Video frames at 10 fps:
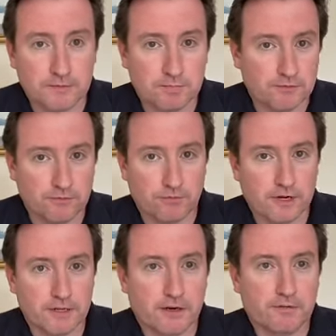before
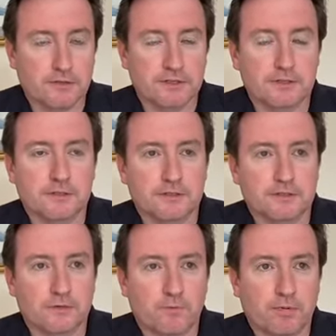any R&D
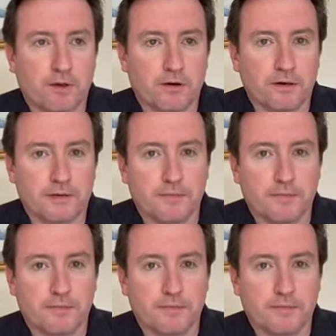is applied,